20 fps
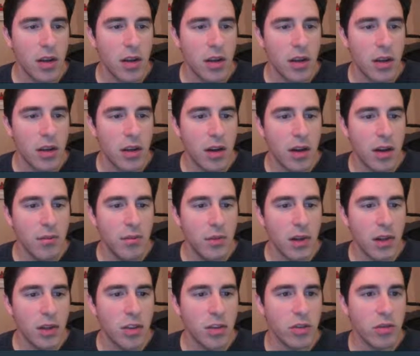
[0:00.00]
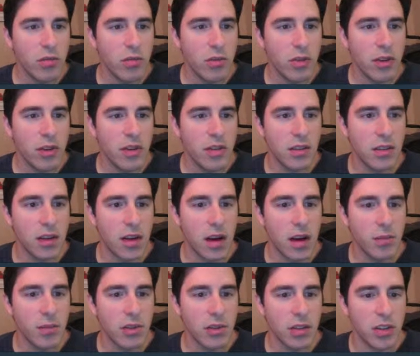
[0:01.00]
I'm not sure what this
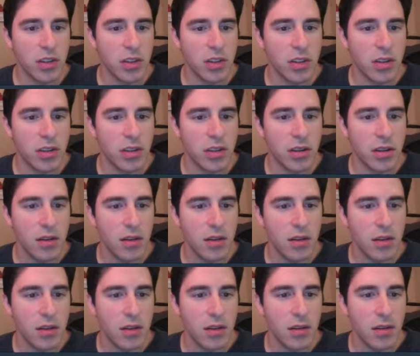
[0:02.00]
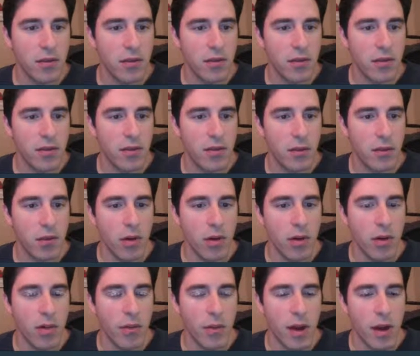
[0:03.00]
accomplishes
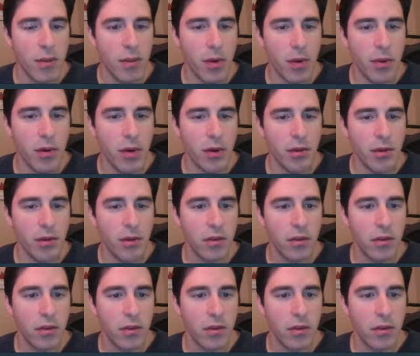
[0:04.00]
for my opponent.